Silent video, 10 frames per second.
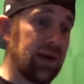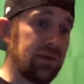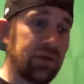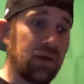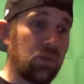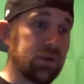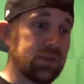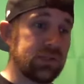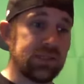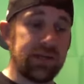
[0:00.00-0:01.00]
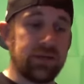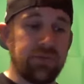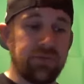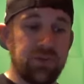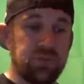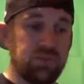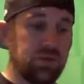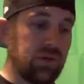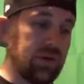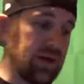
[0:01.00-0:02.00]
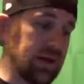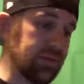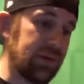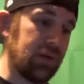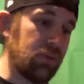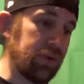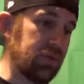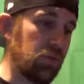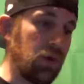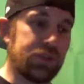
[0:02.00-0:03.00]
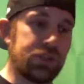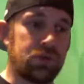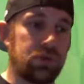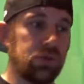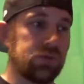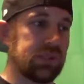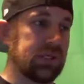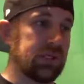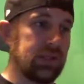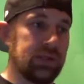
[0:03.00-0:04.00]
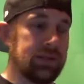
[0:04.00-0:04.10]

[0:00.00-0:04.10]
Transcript: I don't care yeah. what scent cover you put on. I don't care what you wash your clothes in.